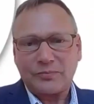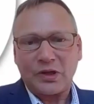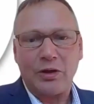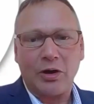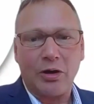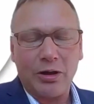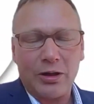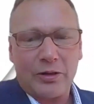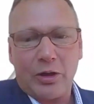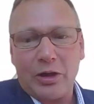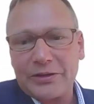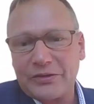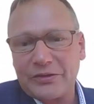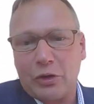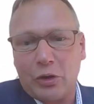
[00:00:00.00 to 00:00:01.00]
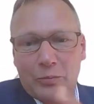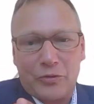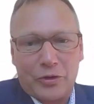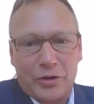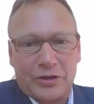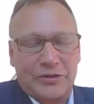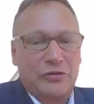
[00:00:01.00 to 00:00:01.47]
all this
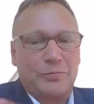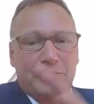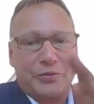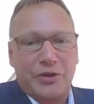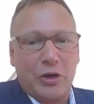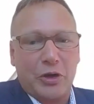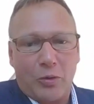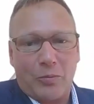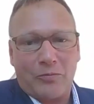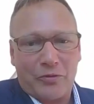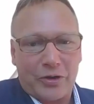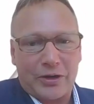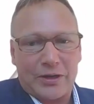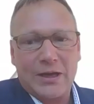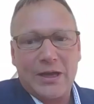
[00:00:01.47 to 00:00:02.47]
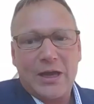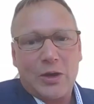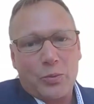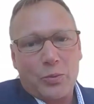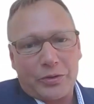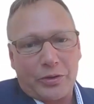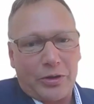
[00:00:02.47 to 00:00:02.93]
homework, this pre-homework
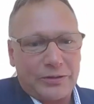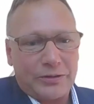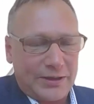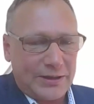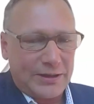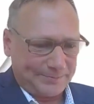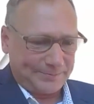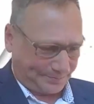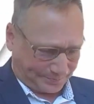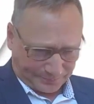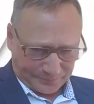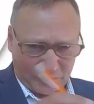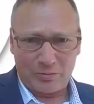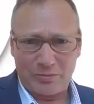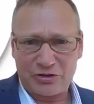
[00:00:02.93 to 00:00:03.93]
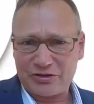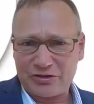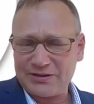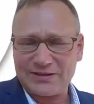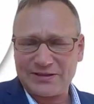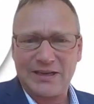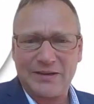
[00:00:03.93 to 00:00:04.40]
with all the
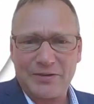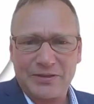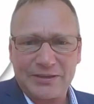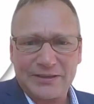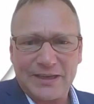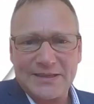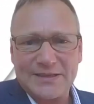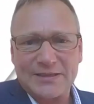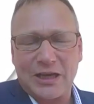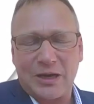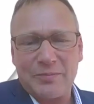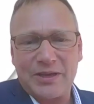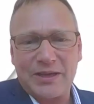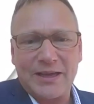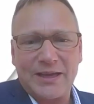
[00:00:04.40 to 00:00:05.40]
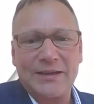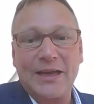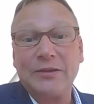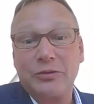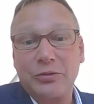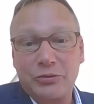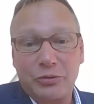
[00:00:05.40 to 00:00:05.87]
commissions and everything that is coming,
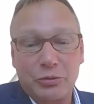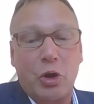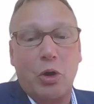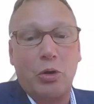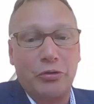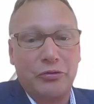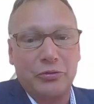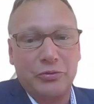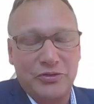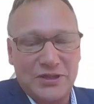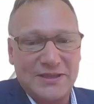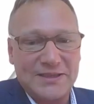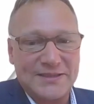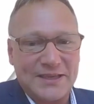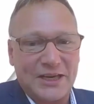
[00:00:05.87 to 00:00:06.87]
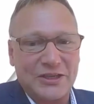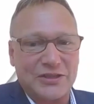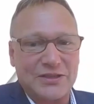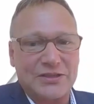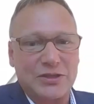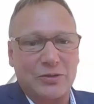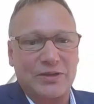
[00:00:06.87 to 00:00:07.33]
and to also see the session,
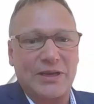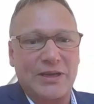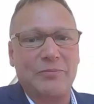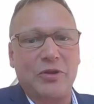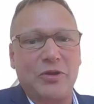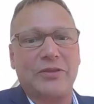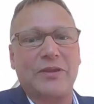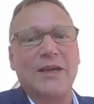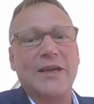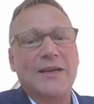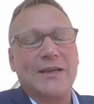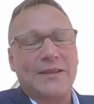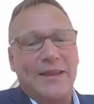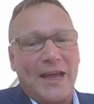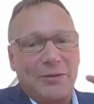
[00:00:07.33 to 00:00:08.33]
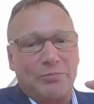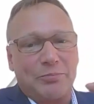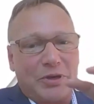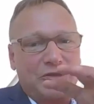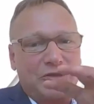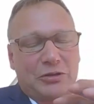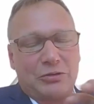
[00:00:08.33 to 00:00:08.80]
so that I'm not that
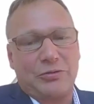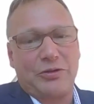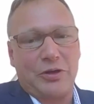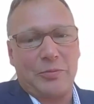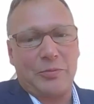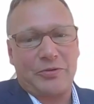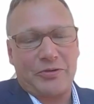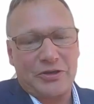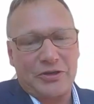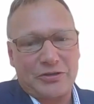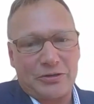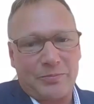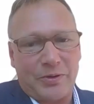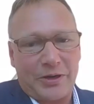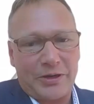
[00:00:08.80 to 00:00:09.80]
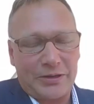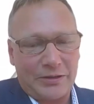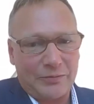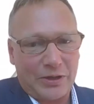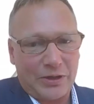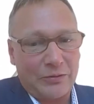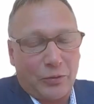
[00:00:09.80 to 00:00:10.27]
much into the operational part
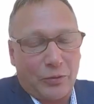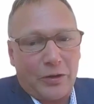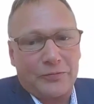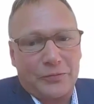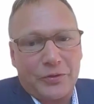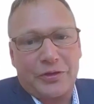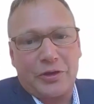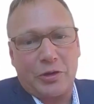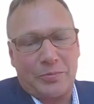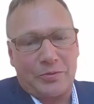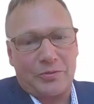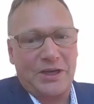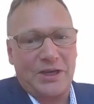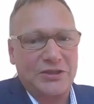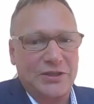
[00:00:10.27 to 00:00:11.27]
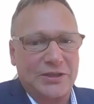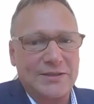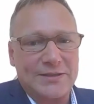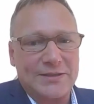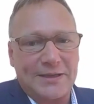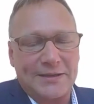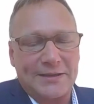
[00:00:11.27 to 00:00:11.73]
involved with the
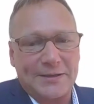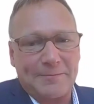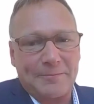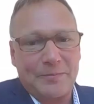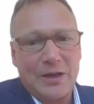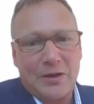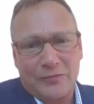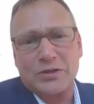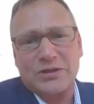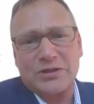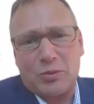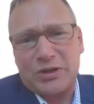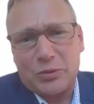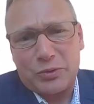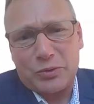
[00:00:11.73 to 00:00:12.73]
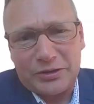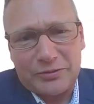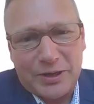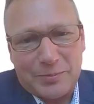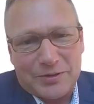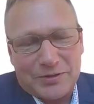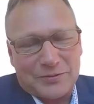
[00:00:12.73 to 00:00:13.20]
operations. And of course I want to win the
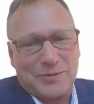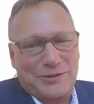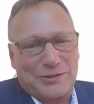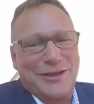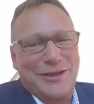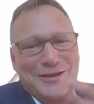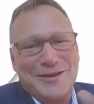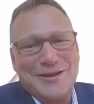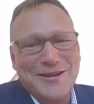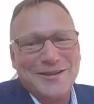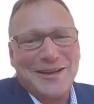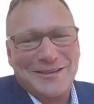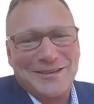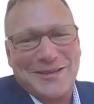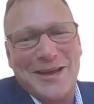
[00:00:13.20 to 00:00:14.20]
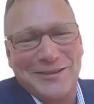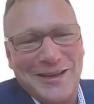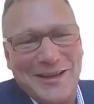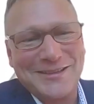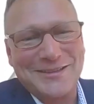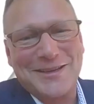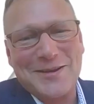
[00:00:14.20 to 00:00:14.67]
Drapers, but that's
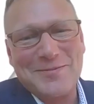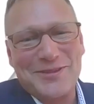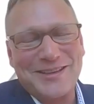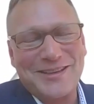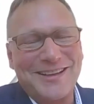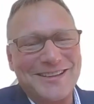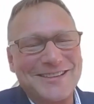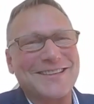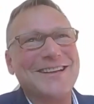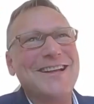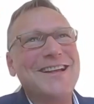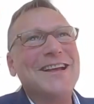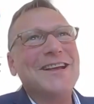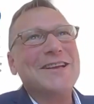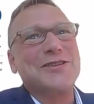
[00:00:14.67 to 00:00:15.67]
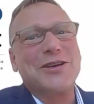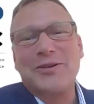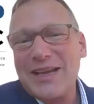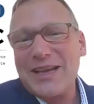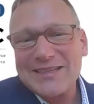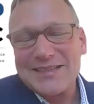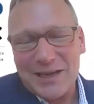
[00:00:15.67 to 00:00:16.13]
something else. So
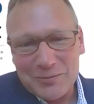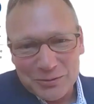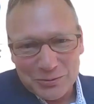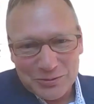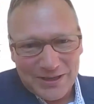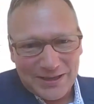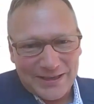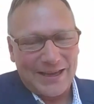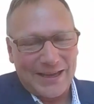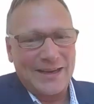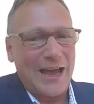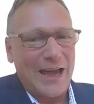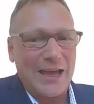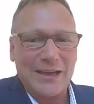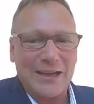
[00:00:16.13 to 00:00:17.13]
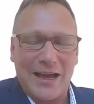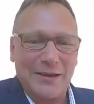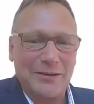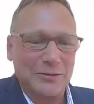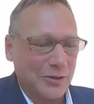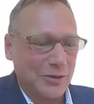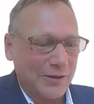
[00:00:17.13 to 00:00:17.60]
yes, I would do it again. I
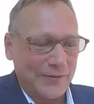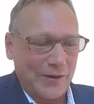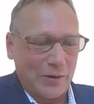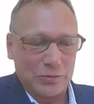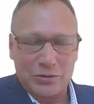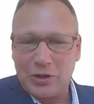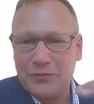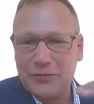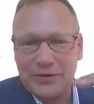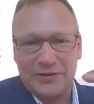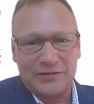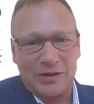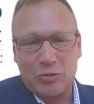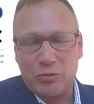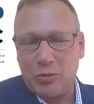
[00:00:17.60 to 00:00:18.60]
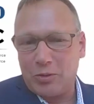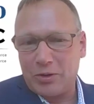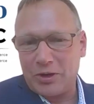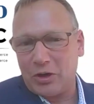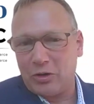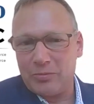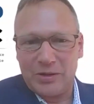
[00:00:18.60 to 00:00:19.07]
don't know if I would go for the same
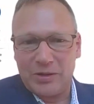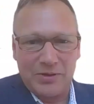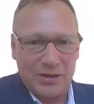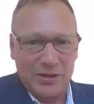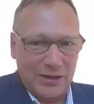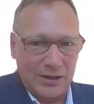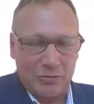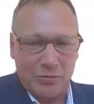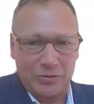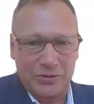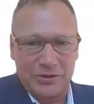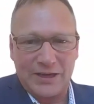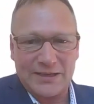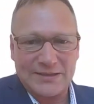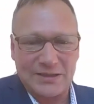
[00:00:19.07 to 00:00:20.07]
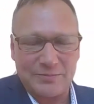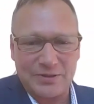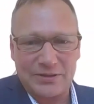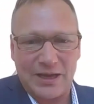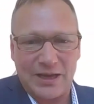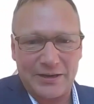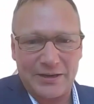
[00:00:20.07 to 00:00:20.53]
quota or maybe a quota that's a bit
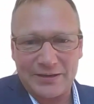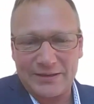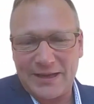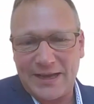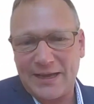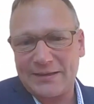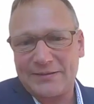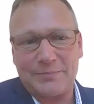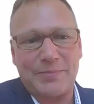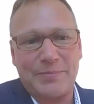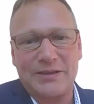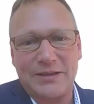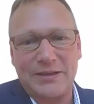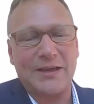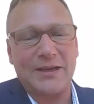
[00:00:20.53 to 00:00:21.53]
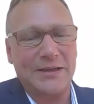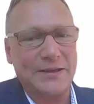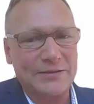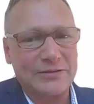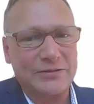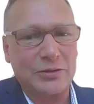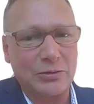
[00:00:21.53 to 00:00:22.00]
higher than that, but it
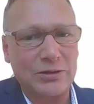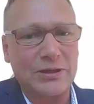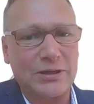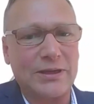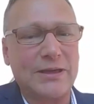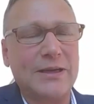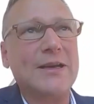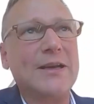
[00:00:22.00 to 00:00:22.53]
is totally